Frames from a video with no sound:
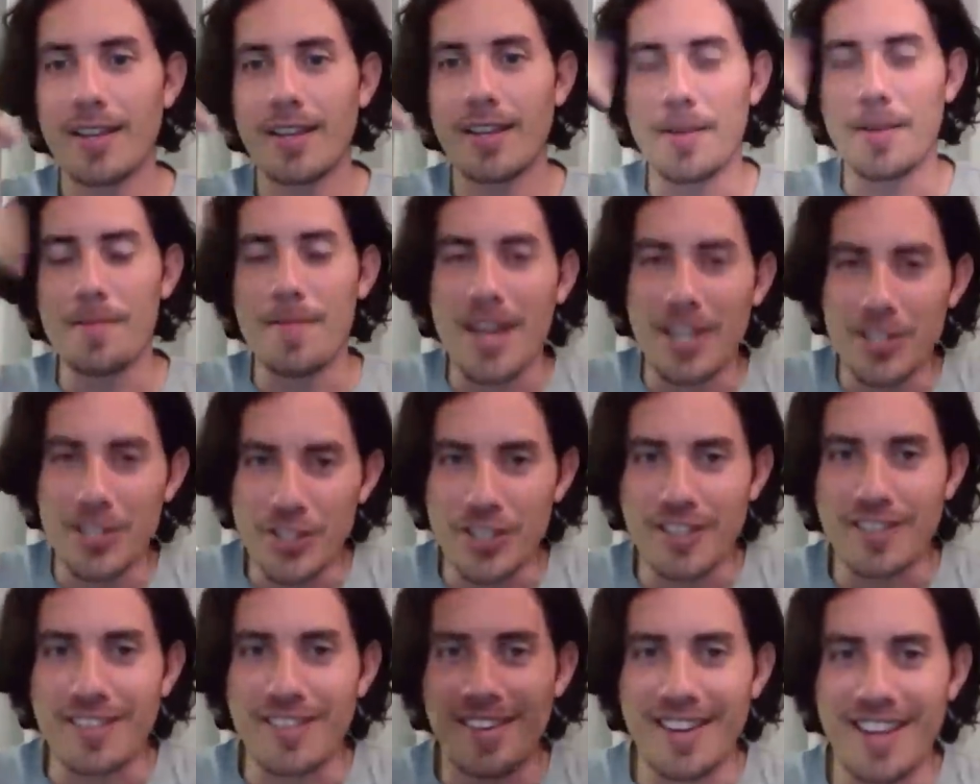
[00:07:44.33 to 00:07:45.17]

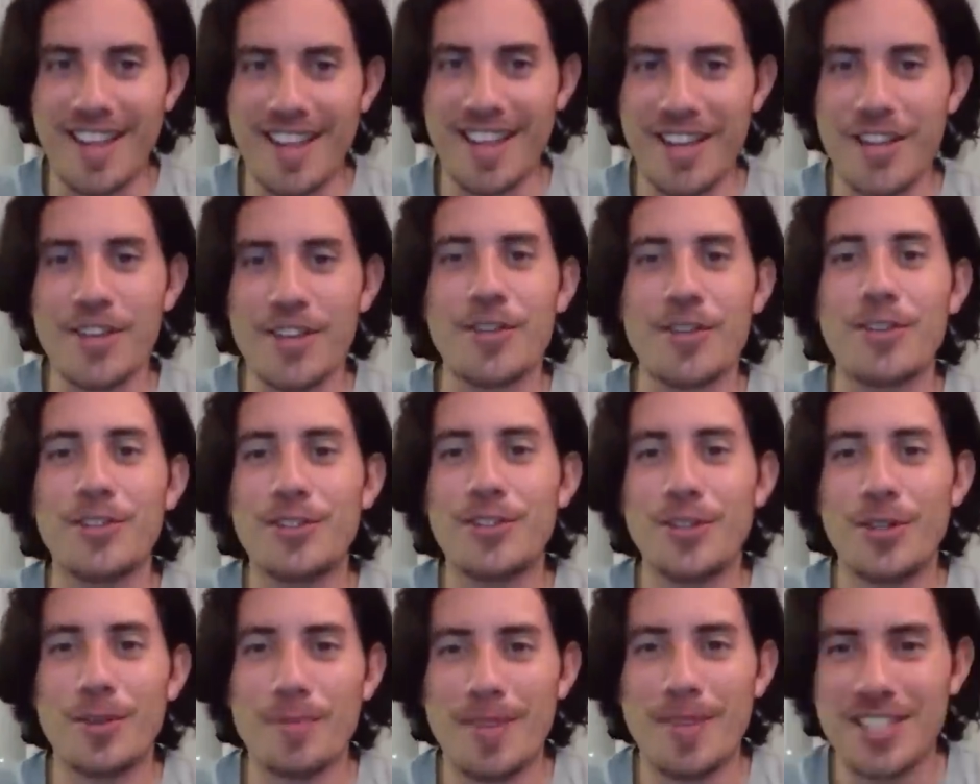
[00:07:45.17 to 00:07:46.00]
imagine, use
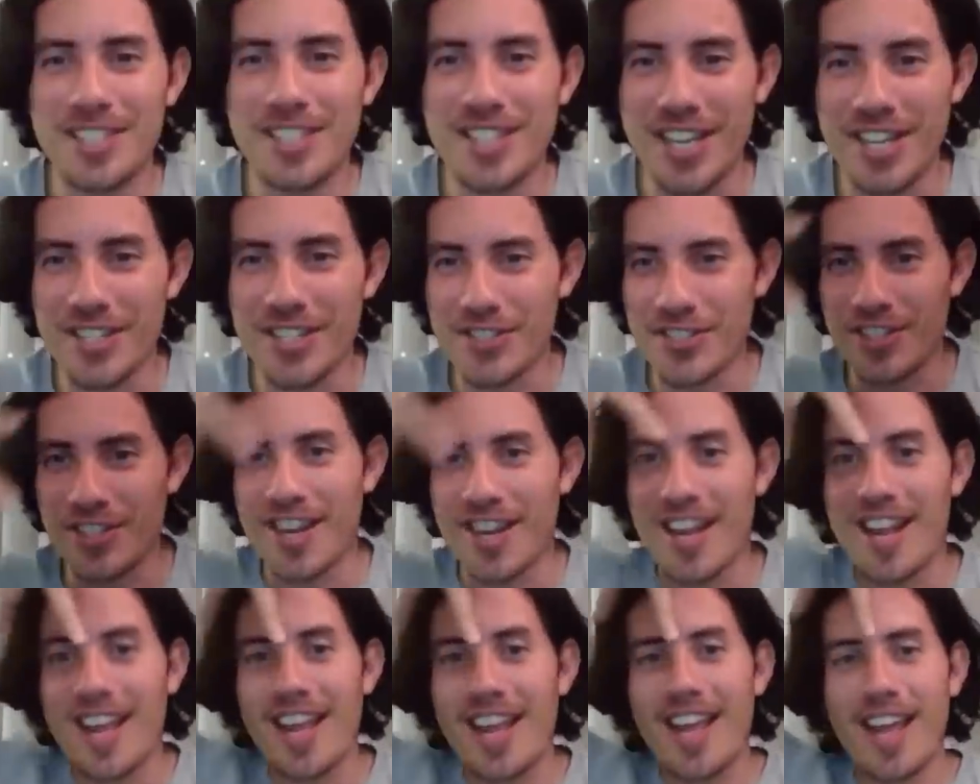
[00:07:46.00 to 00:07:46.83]
your imagination
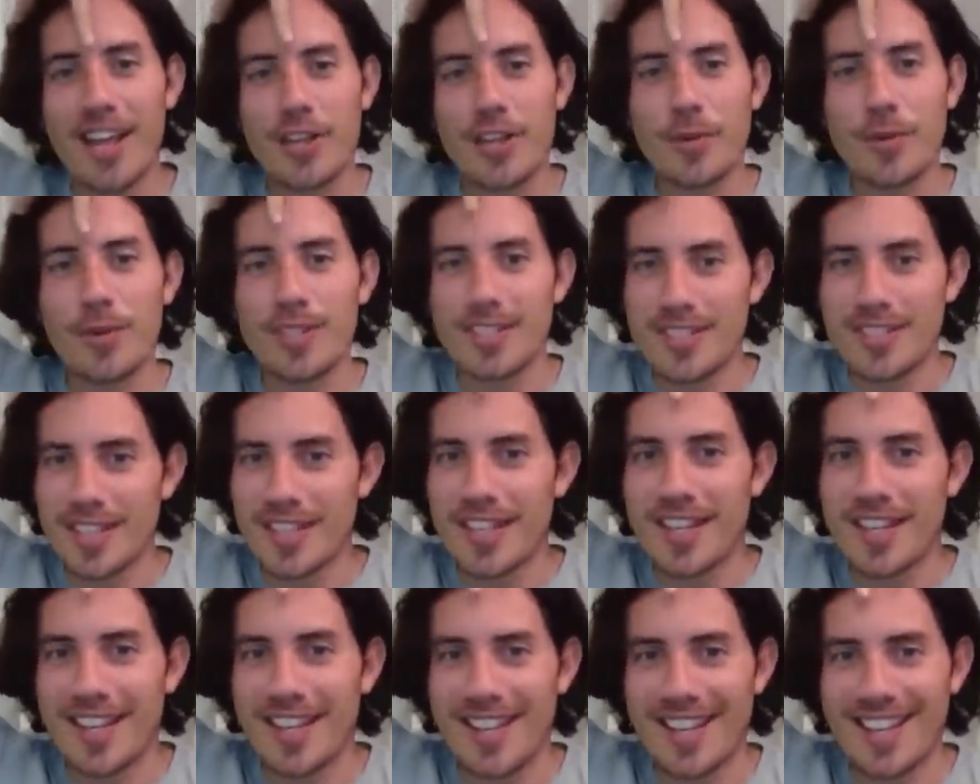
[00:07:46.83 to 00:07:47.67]
and you will
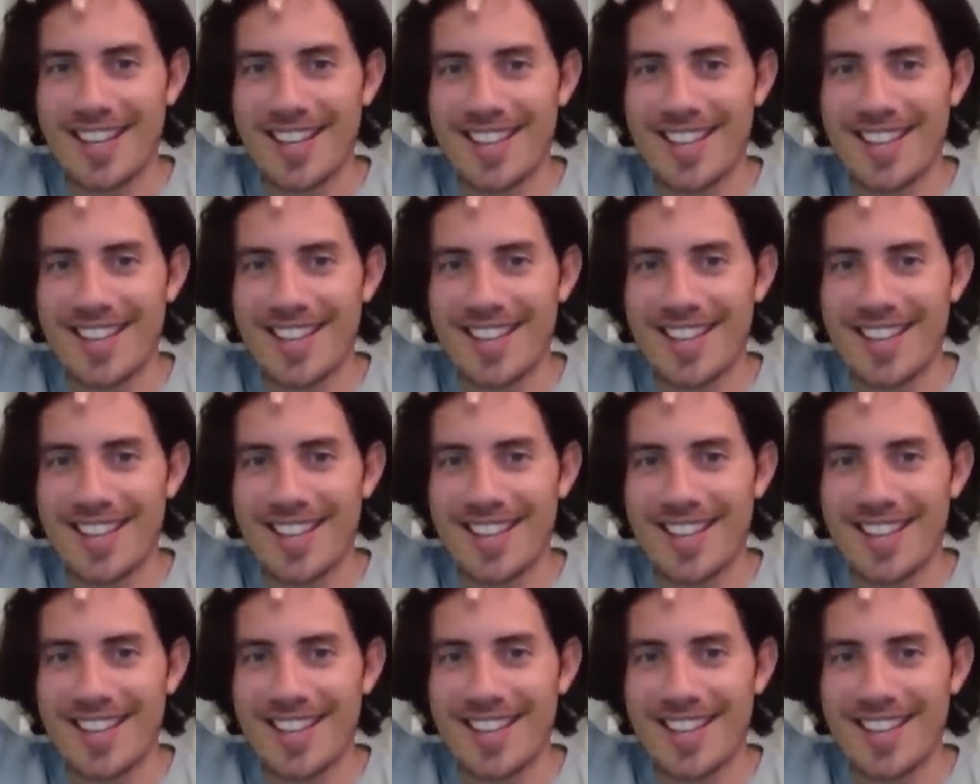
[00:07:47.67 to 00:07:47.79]
see